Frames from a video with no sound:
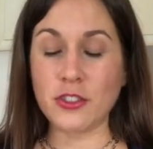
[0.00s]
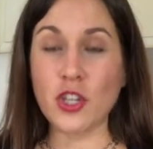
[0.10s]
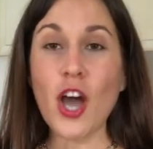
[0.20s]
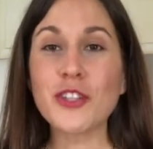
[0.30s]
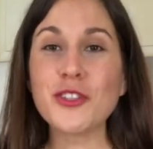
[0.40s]

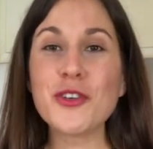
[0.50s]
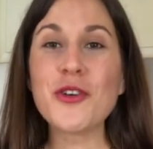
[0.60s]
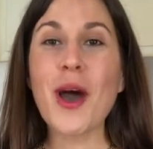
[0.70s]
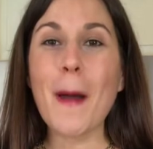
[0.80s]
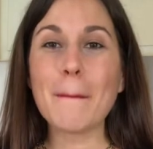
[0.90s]
talk to
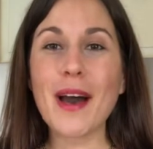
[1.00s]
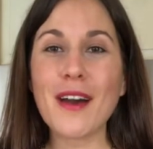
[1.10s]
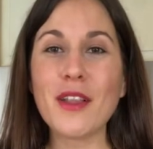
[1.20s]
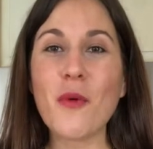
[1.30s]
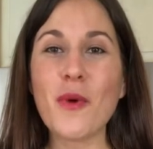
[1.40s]
you
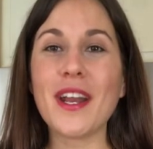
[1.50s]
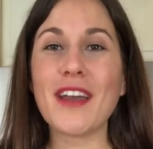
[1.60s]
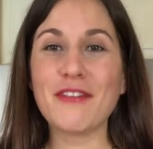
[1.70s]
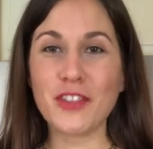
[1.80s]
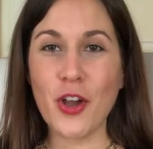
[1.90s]
about what
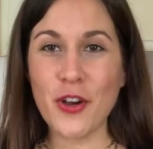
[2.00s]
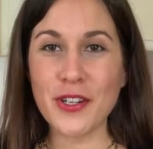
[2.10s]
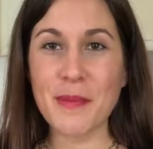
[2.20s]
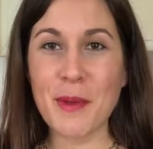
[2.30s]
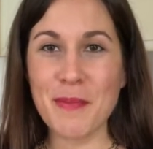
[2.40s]
I've
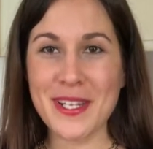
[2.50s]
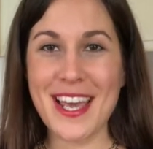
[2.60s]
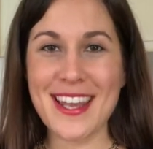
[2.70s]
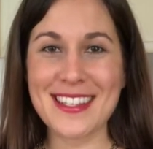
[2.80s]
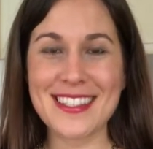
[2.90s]
learned about
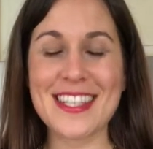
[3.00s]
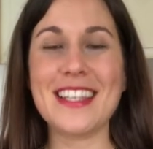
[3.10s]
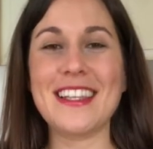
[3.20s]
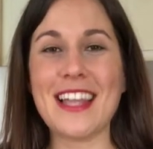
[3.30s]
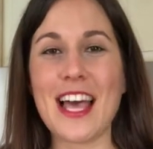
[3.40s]
bananas
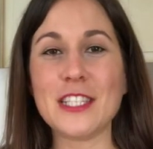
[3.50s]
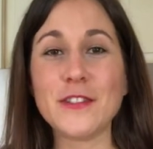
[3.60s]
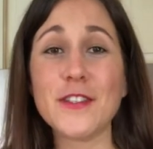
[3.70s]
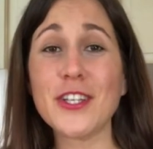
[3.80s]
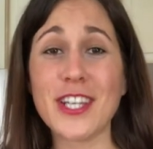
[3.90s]
in the
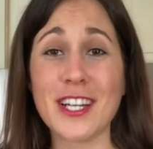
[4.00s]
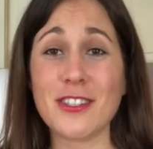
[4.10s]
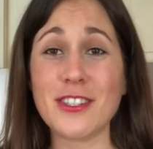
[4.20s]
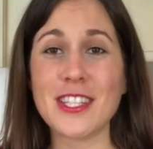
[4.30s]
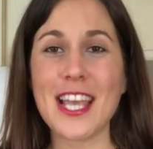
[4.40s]
last few
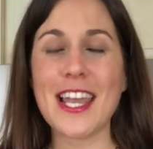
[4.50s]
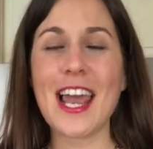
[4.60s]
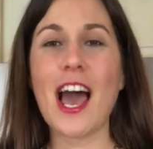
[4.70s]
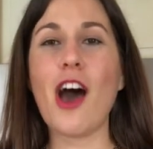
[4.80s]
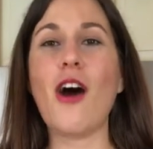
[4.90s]
years and
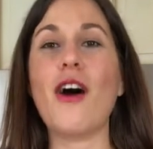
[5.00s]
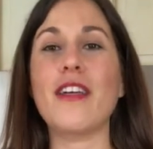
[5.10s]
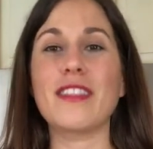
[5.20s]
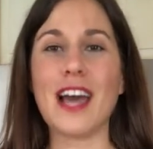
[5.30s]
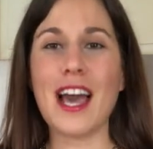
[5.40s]
how
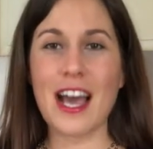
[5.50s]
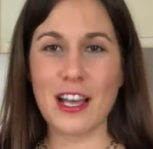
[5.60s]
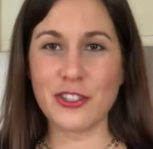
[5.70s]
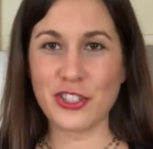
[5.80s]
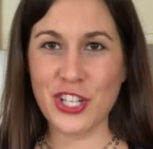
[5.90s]
that
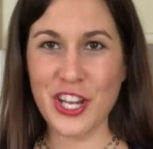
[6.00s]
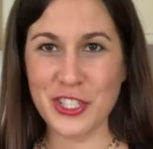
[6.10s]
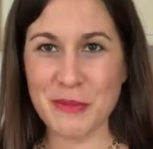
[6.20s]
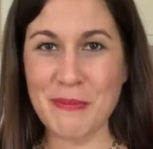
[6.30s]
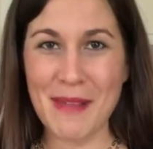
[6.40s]
has
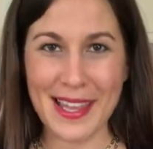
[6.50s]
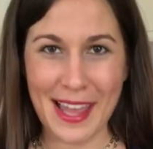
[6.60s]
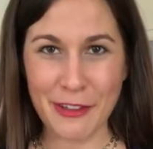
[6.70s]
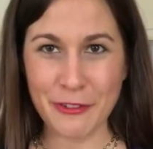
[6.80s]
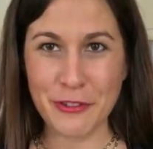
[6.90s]
changed my life.